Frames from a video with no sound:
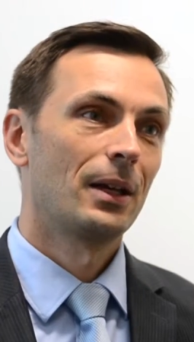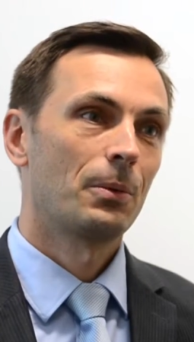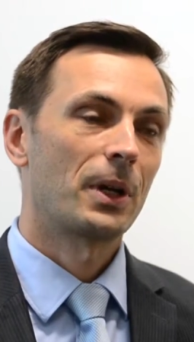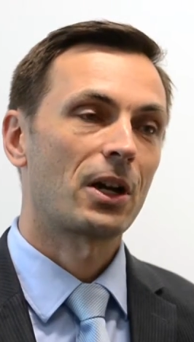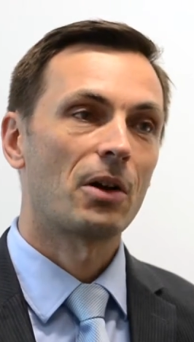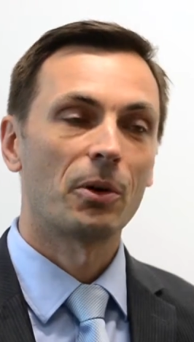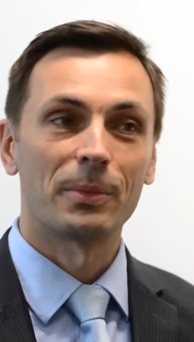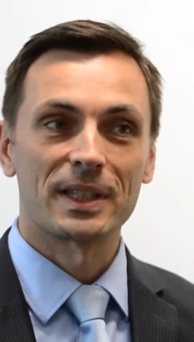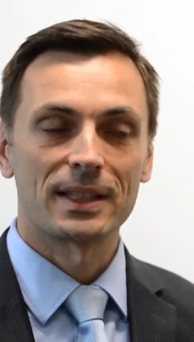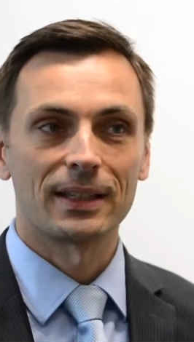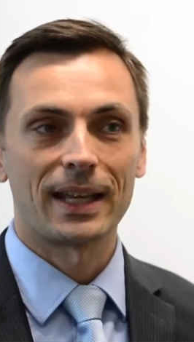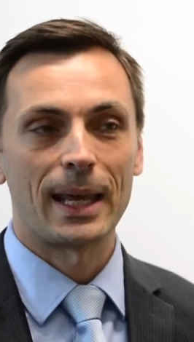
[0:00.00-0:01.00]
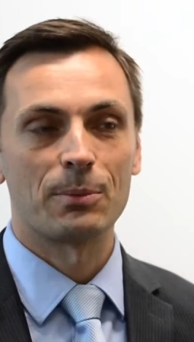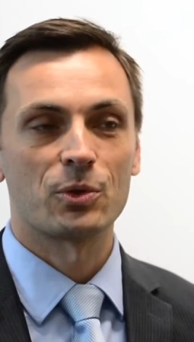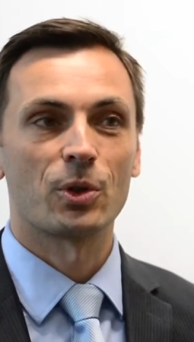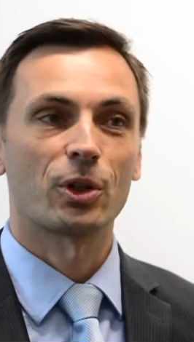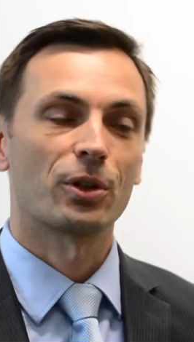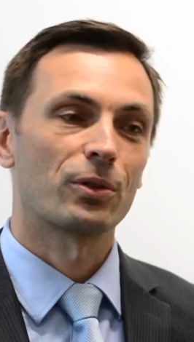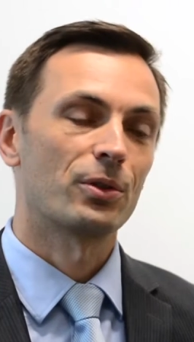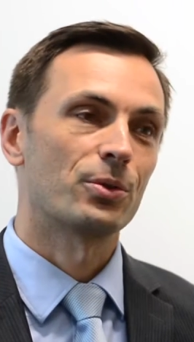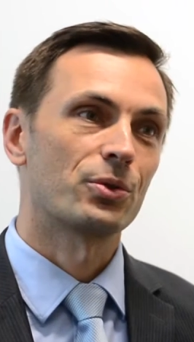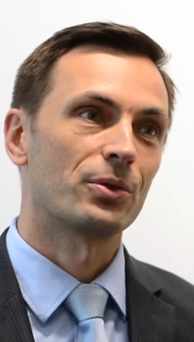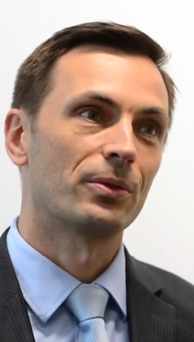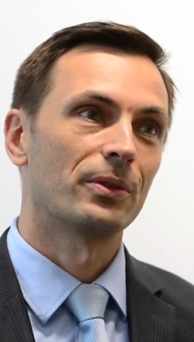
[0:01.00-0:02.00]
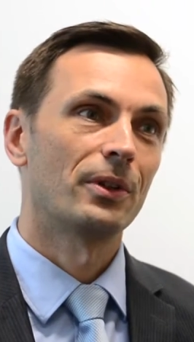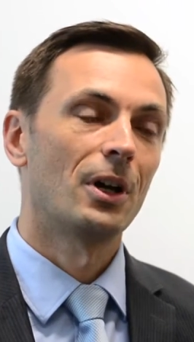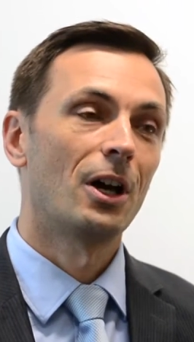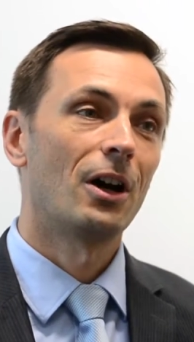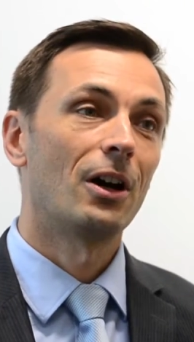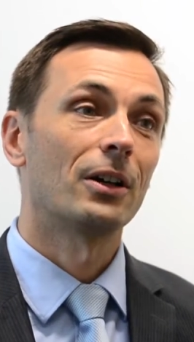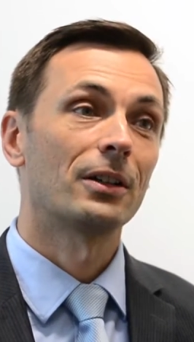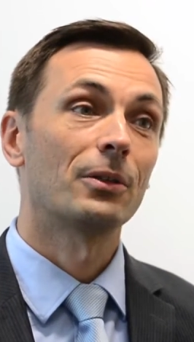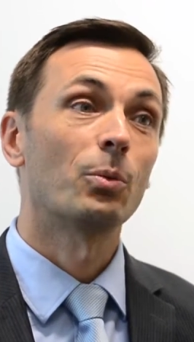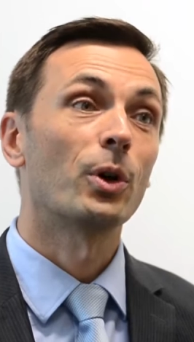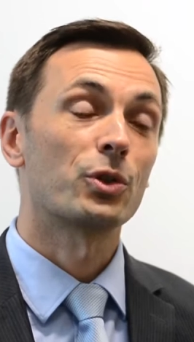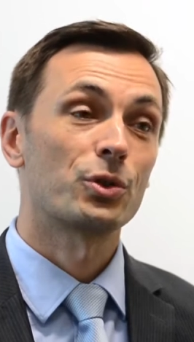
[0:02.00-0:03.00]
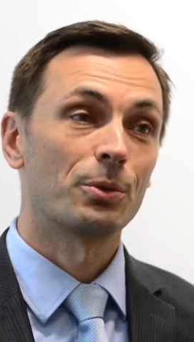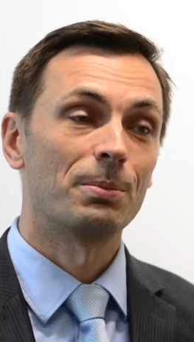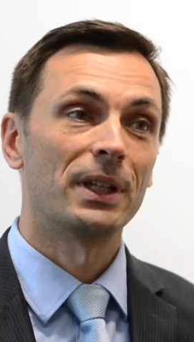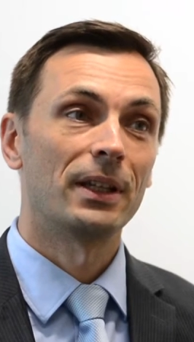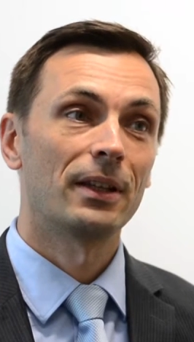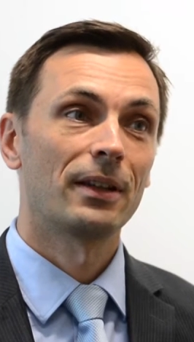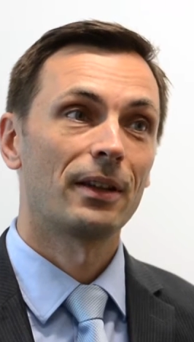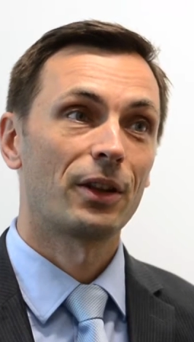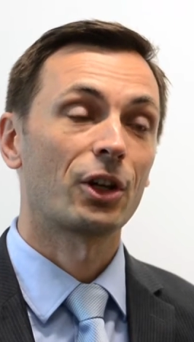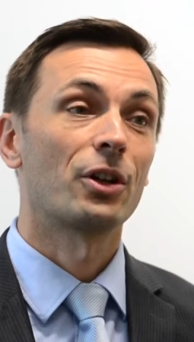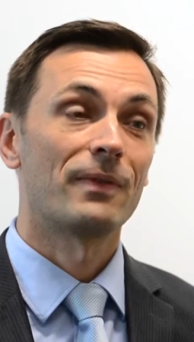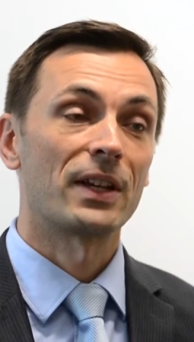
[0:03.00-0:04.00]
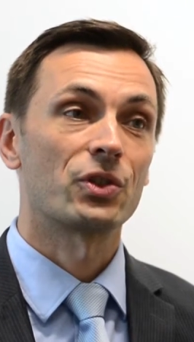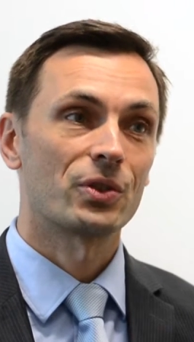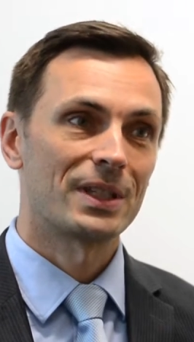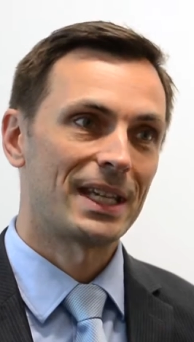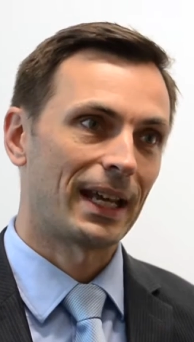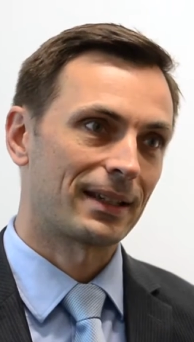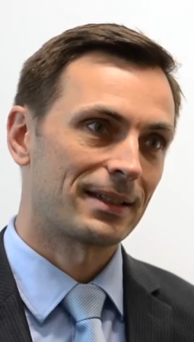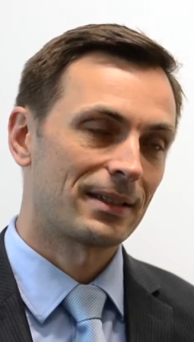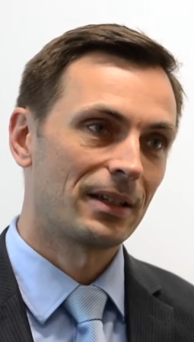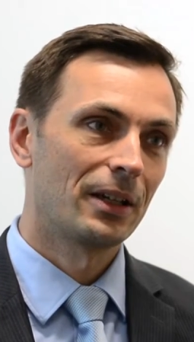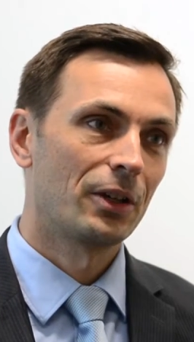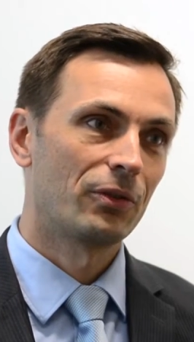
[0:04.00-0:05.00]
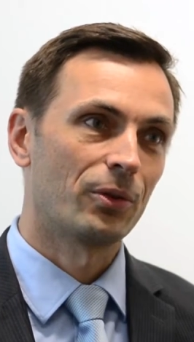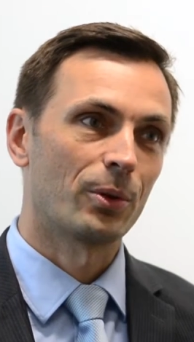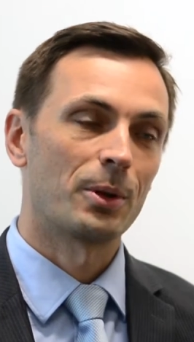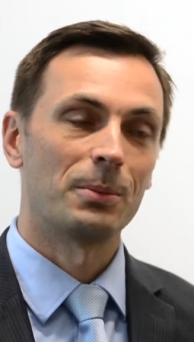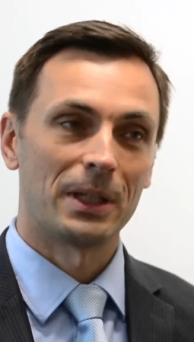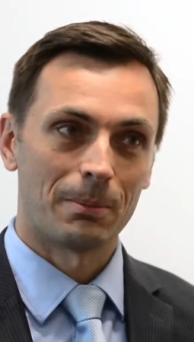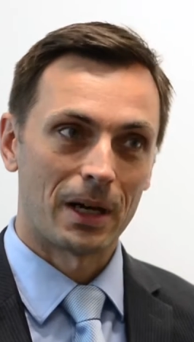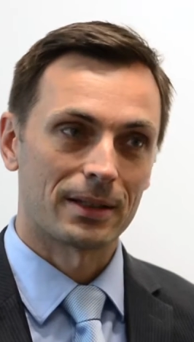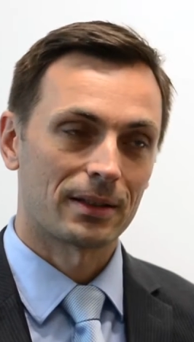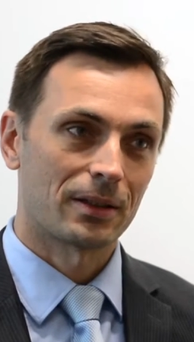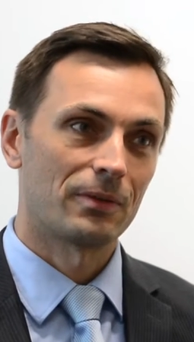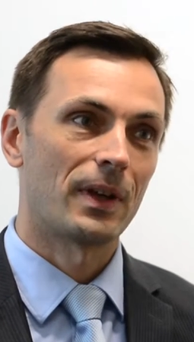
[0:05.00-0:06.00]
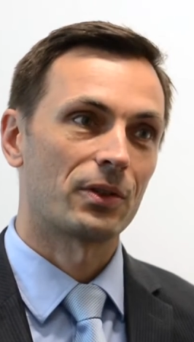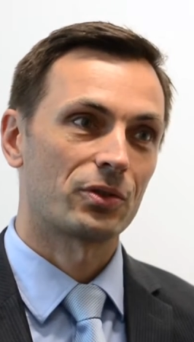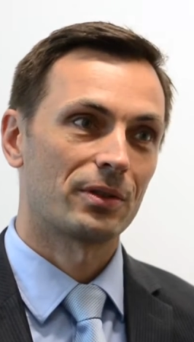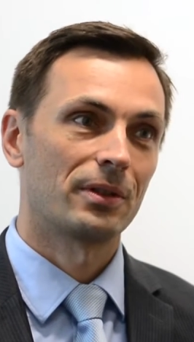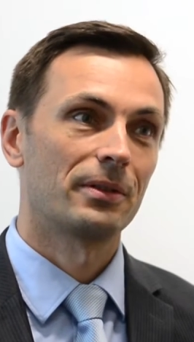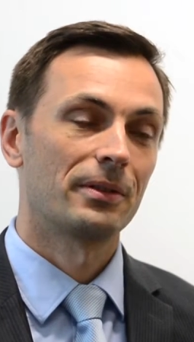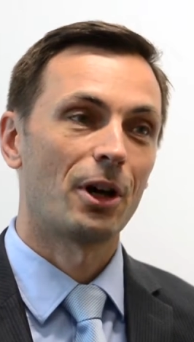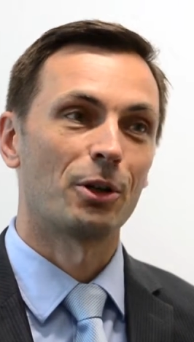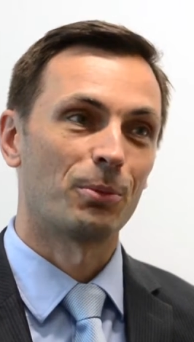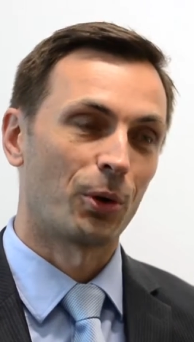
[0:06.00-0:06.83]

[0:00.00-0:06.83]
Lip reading: where governments then came to a conclusion on what should be the convention text for the Minamata Convention on